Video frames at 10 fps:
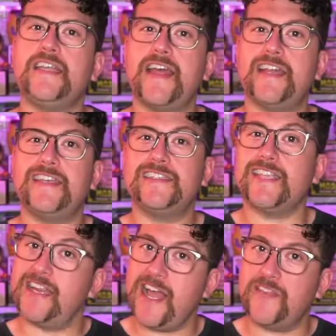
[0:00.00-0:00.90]
that
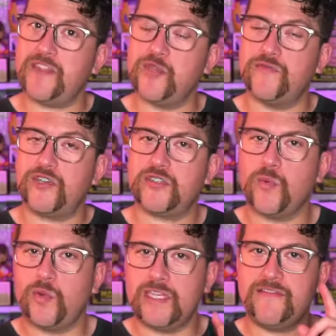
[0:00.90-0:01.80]
is, not the universe.
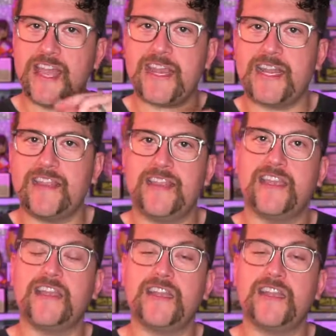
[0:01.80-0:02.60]
We'll leave that kind of thing